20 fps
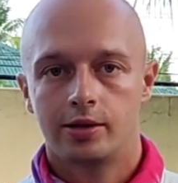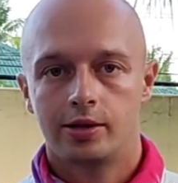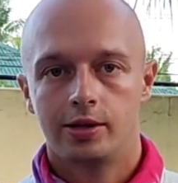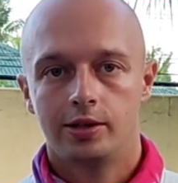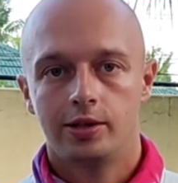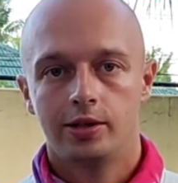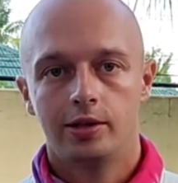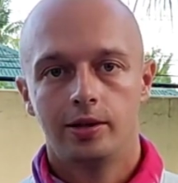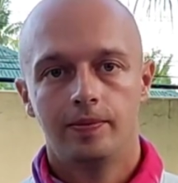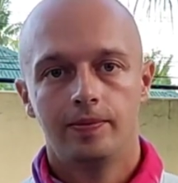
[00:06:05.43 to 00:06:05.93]

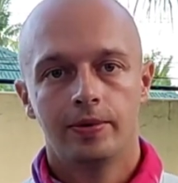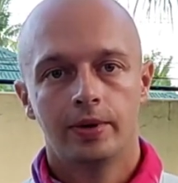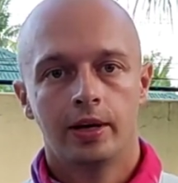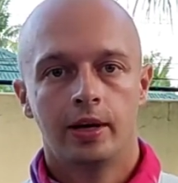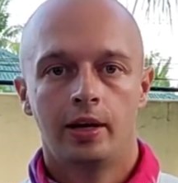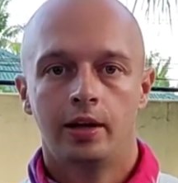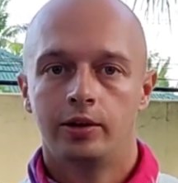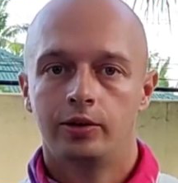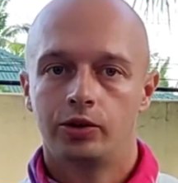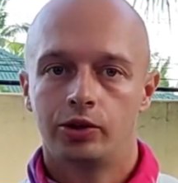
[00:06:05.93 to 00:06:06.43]
city
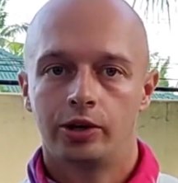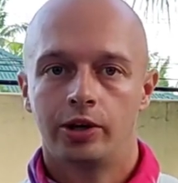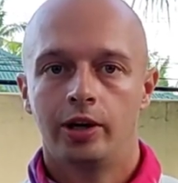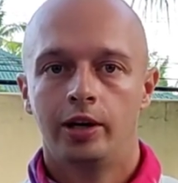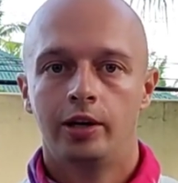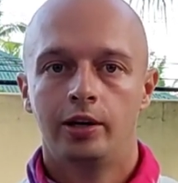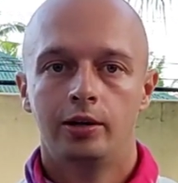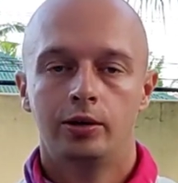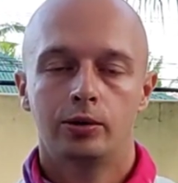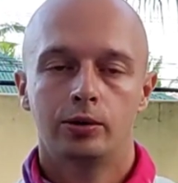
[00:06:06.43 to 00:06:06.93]
and
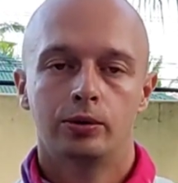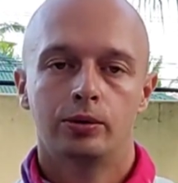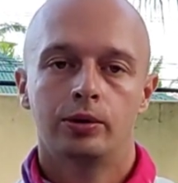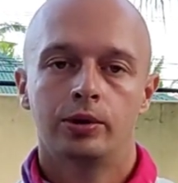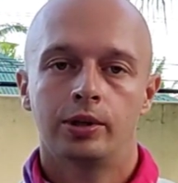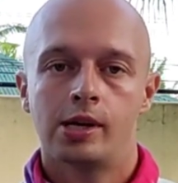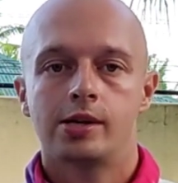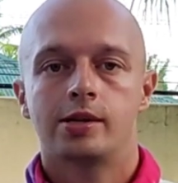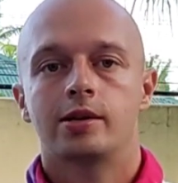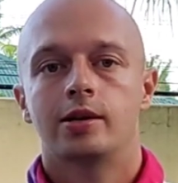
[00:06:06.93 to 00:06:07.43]
try to
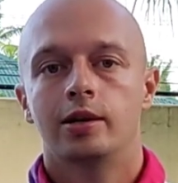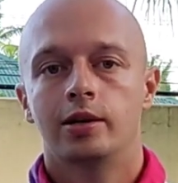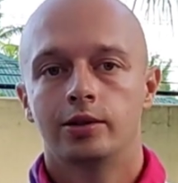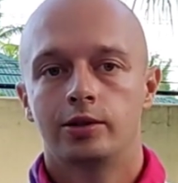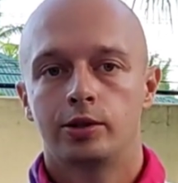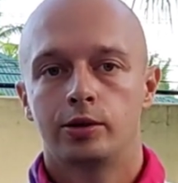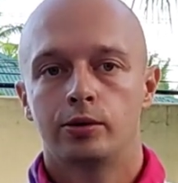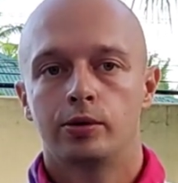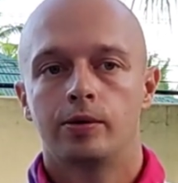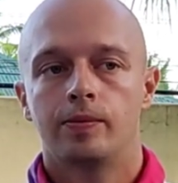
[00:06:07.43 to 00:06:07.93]
another
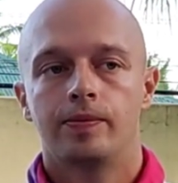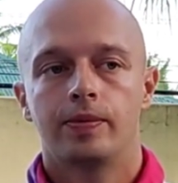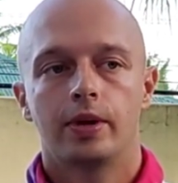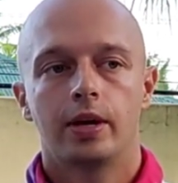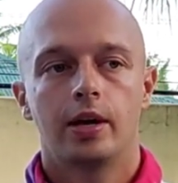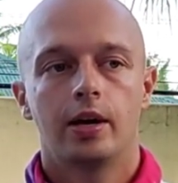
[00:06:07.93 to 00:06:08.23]
LTO.